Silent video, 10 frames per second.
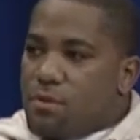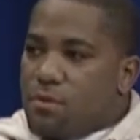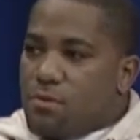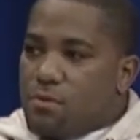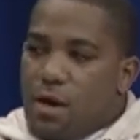You
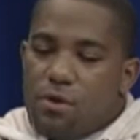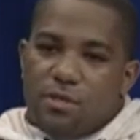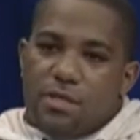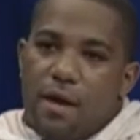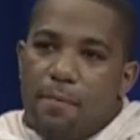know, now on the
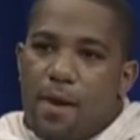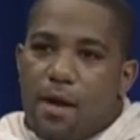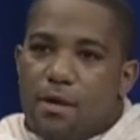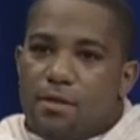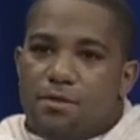same
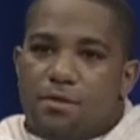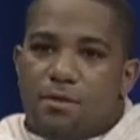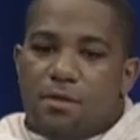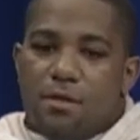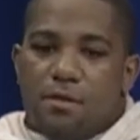page.
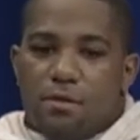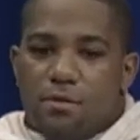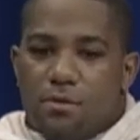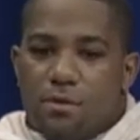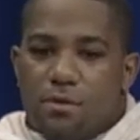
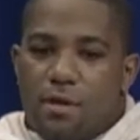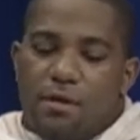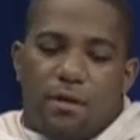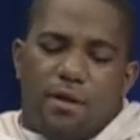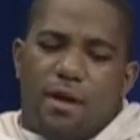You know,
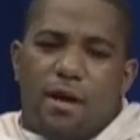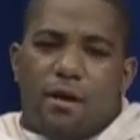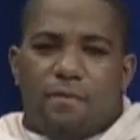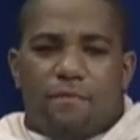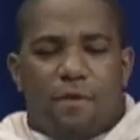and, and not
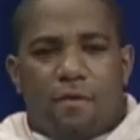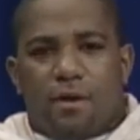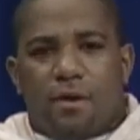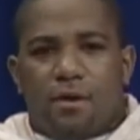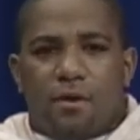in
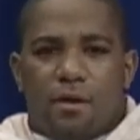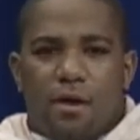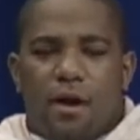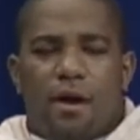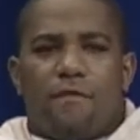very.
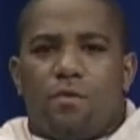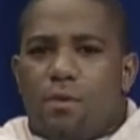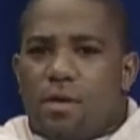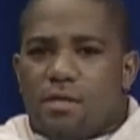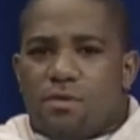
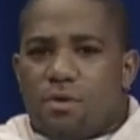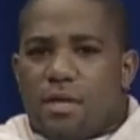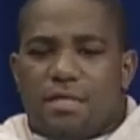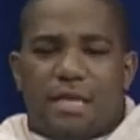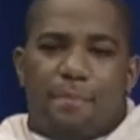Everyone that's on
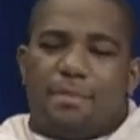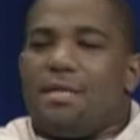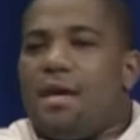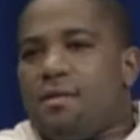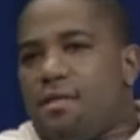your team is
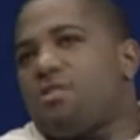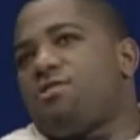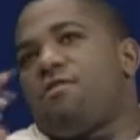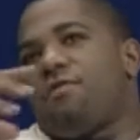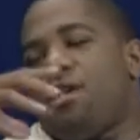not
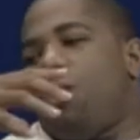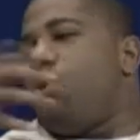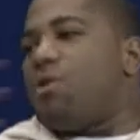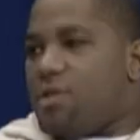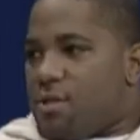necessarily
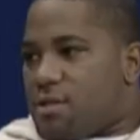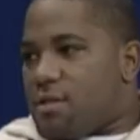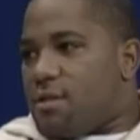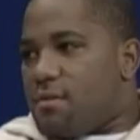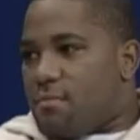on your
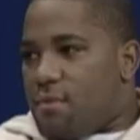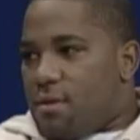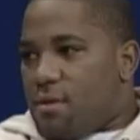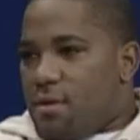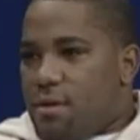team,
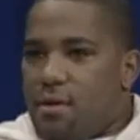mm.